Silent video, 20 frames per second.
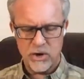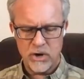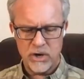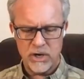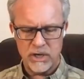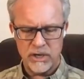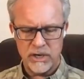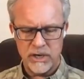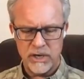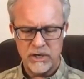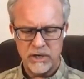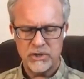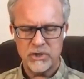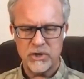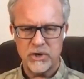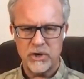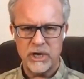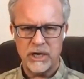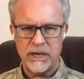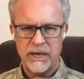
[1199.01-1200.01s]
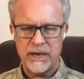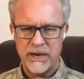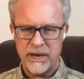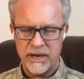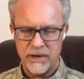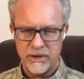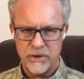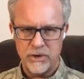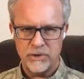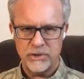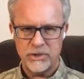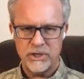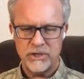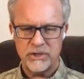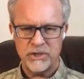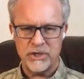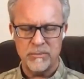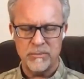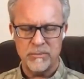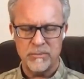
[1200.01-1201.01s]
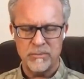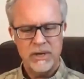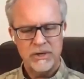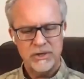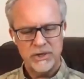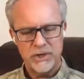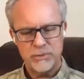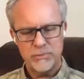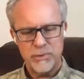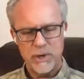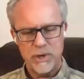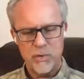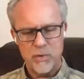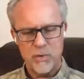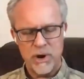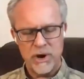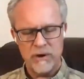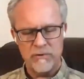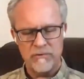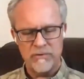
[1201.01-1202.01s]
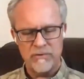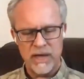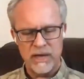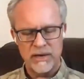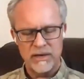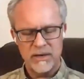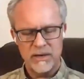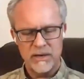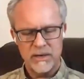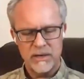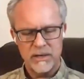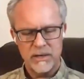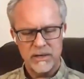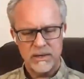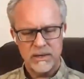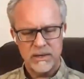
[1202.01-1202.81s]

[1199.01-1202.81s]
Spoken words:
currently circulating in your system. Just be aware of that.